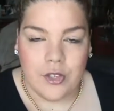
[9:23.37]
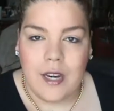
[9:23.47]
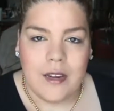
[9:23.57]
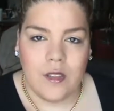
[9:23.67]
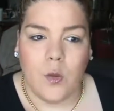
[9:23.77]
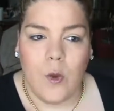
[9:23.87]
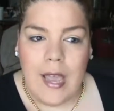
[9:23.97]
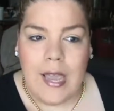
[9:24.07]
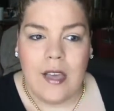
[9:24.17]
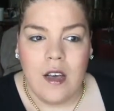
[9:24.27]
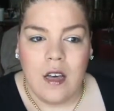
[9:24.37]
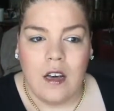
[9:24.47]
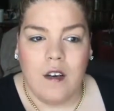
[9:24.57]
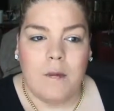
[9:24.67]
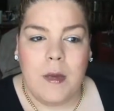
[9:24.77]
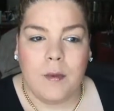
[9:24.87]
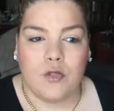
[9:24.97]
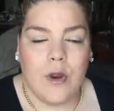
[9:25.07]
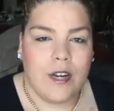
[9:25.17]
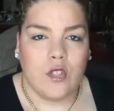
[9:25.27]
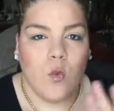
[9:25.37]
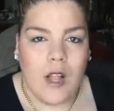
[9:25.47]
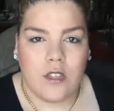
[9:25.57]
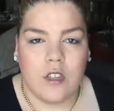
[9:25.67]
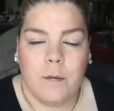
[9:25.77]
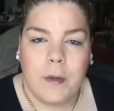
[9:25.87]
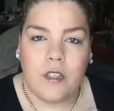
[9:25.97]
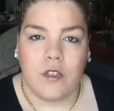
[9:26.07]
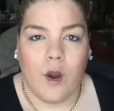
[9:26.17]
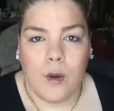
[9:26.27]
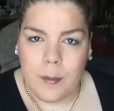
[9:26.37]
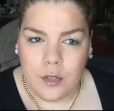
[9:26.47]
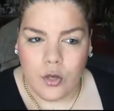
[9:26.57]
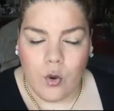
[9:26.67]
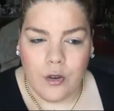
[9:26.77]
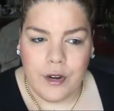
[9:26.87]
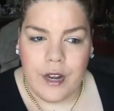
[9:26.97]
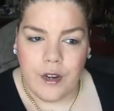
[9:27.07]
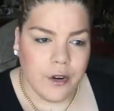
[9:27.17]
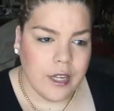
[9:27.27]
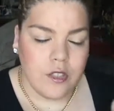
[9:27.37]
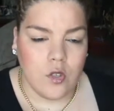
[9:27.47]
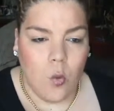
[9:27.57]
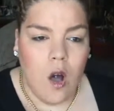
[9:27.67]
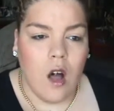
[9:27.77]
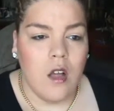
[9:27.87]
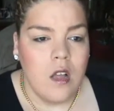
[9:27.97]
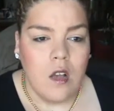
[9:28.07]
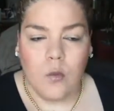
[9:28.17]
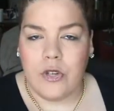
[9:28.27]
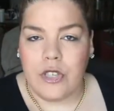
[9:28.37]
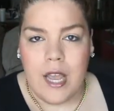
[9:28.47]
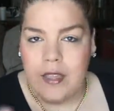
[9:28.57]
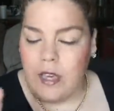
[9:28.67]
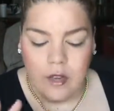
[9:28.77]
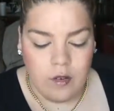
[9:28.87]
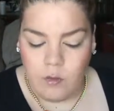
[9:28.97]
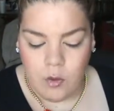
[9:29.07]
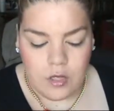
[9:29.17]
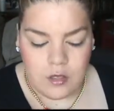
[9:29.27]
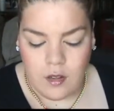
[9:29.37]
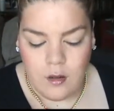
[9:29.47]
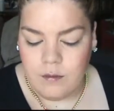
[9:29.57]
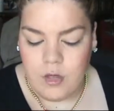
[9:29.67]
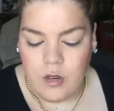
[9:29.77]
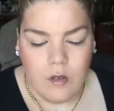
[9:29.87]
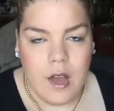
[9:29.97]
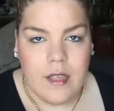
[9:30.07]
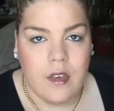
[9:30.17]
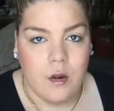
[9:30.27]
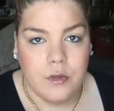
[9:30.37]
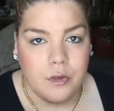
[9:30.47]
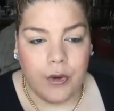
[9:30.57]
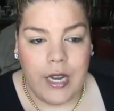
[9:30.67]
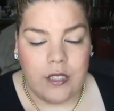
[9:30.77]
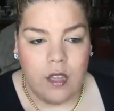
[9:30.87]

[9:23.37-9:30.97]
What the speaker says: You're not in the way of people trying to swatch stuff because you already put your order in, you're against the wall, which I think was, you know, I thought it was great.